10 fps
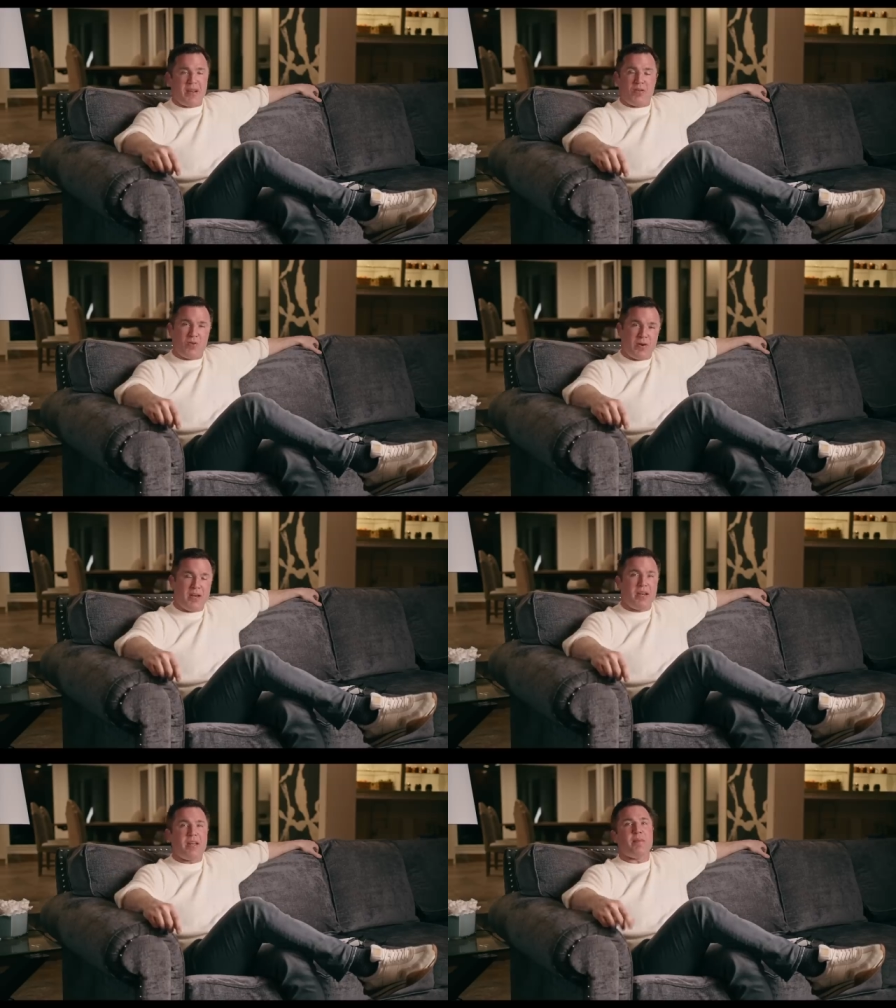They're going to
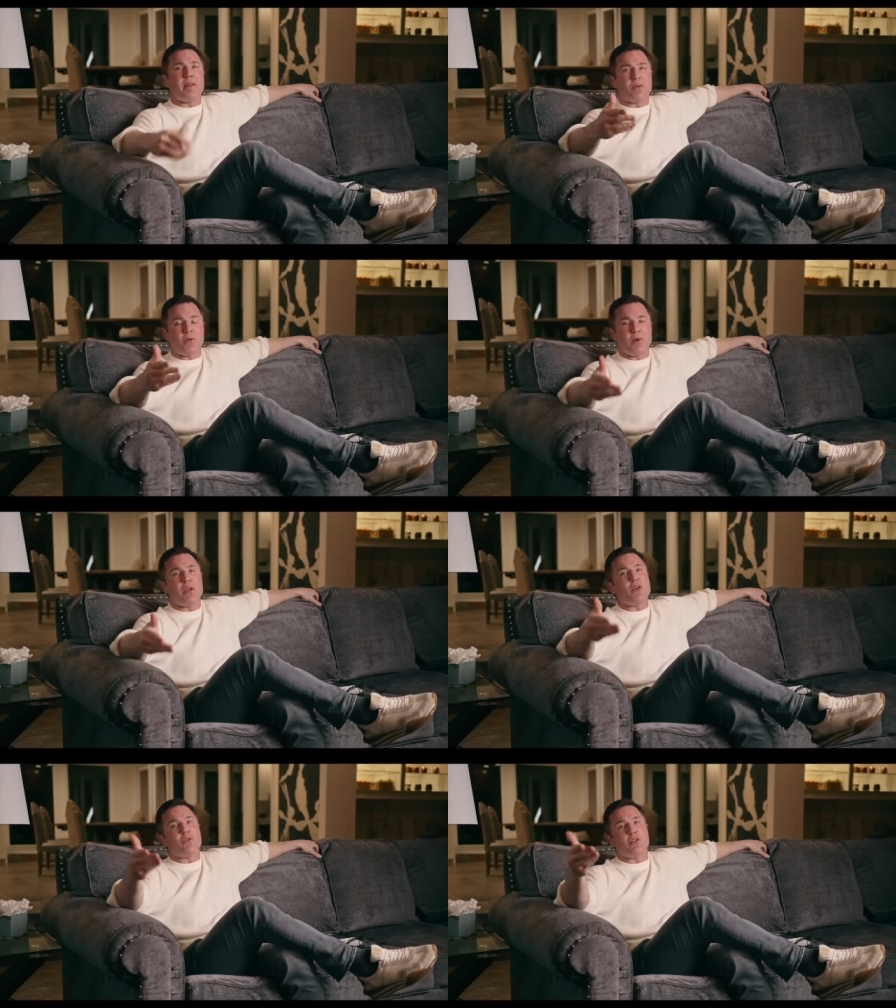need him, and they're going
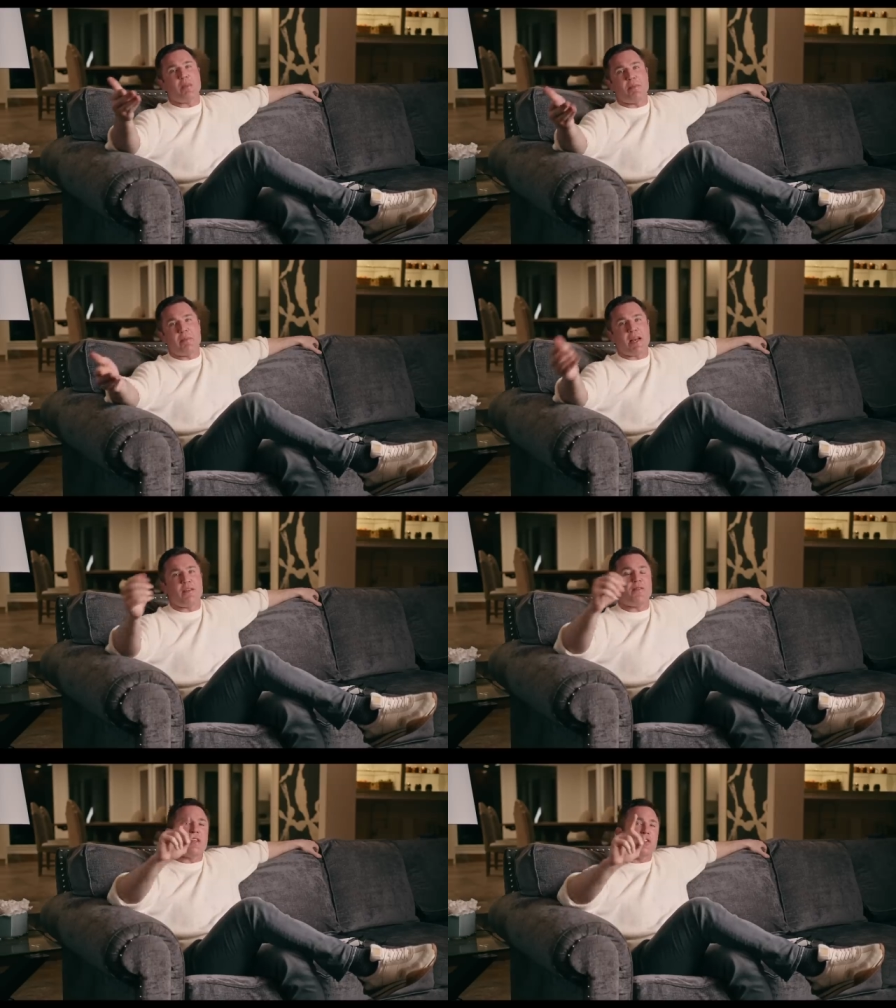to use him in main
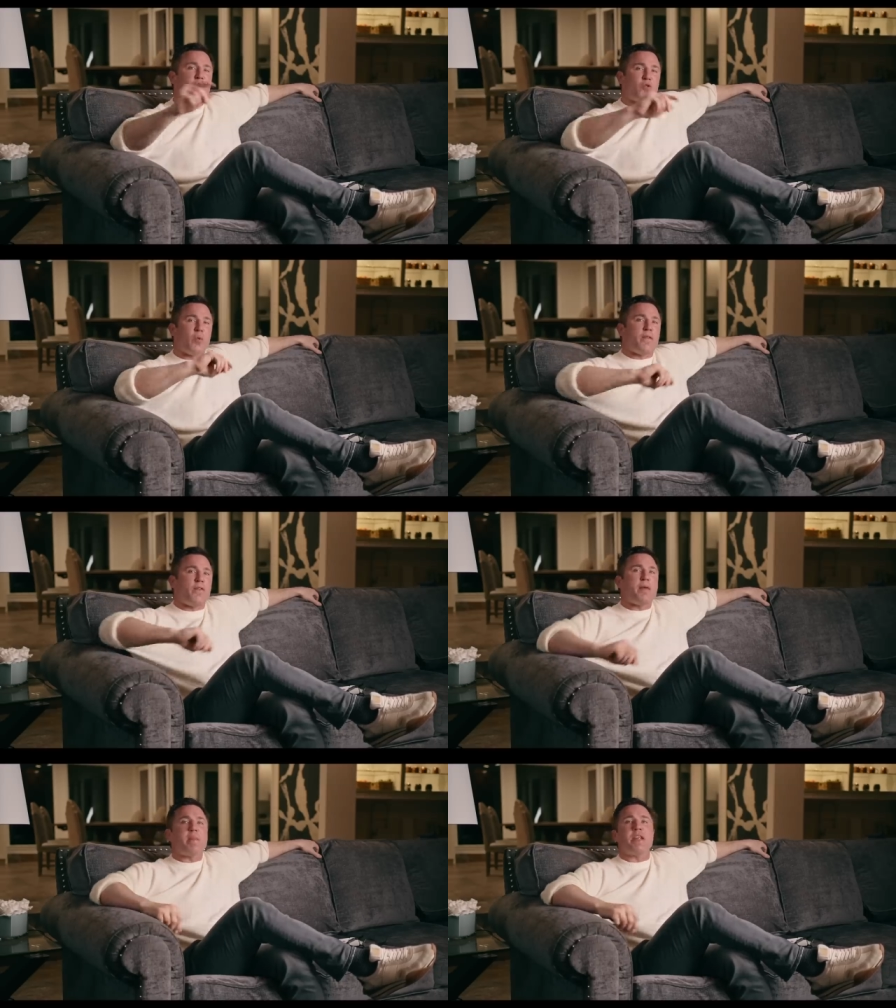events in their
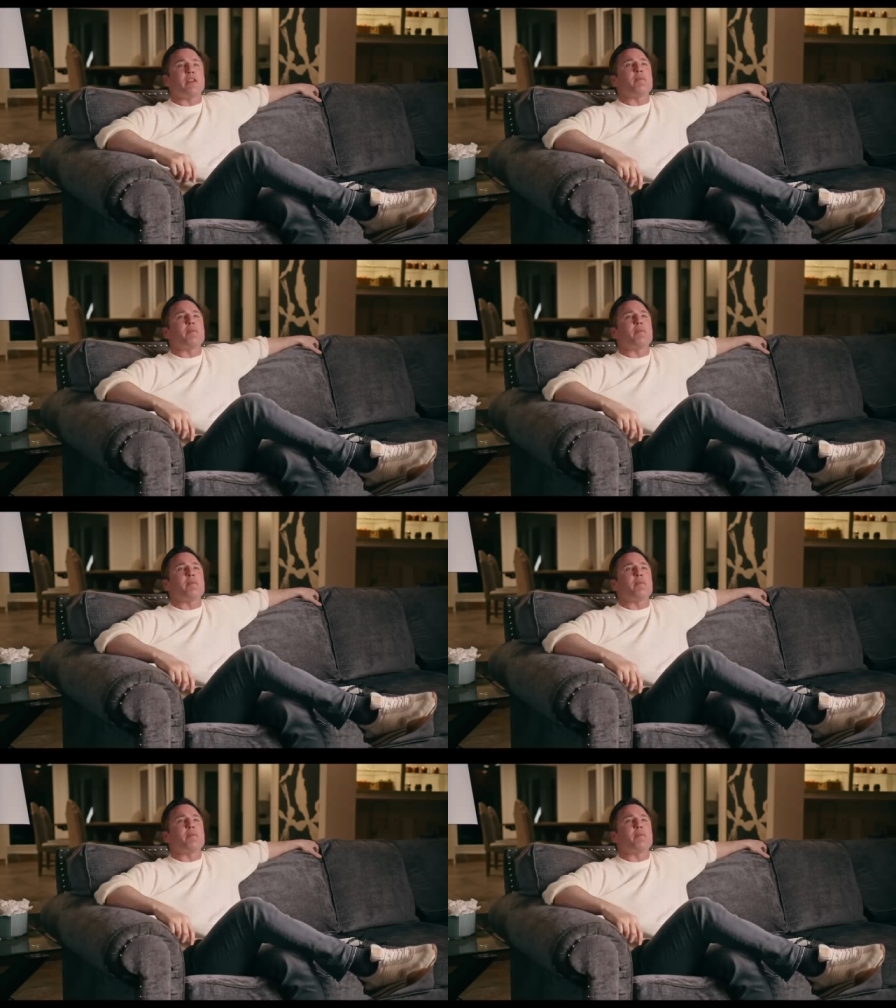25 minutes.